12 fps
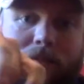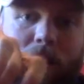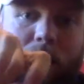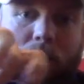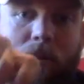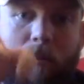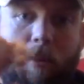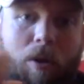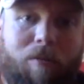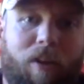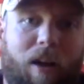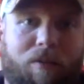fight with the
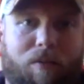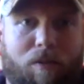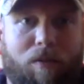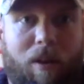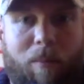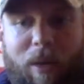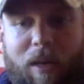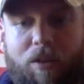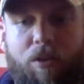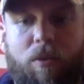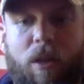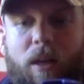ball valve over that
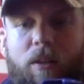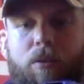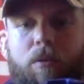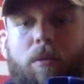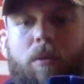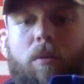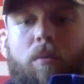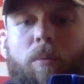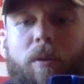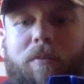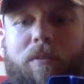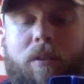banjo lock. So a little
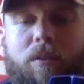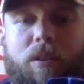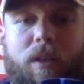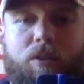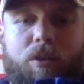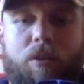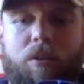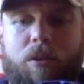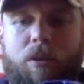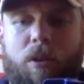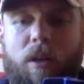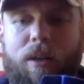bit of an extension
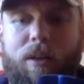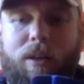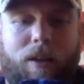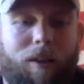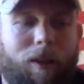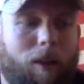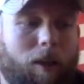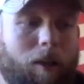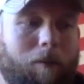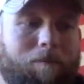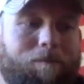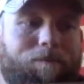is a good idea, I think.
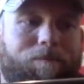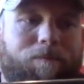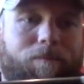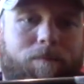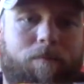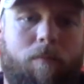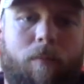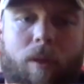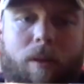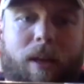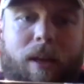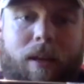
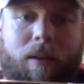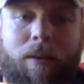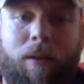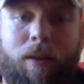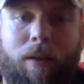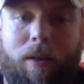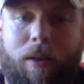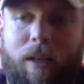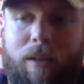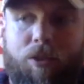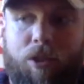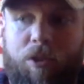And
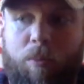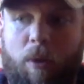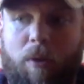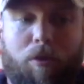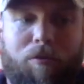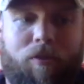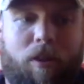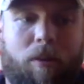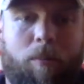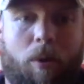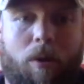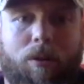again, just sprinkler
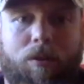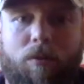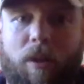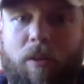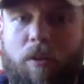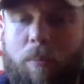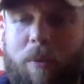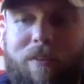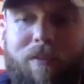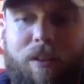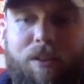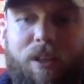fitting parts and regular
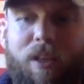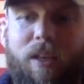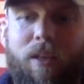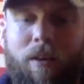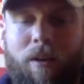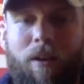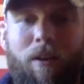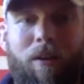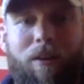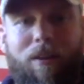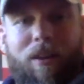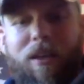PVC.
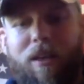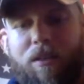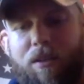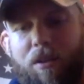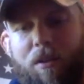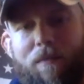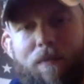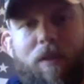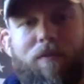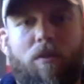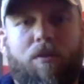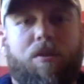These
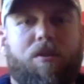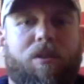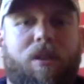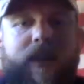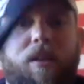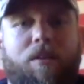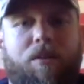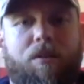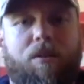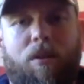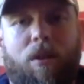versus these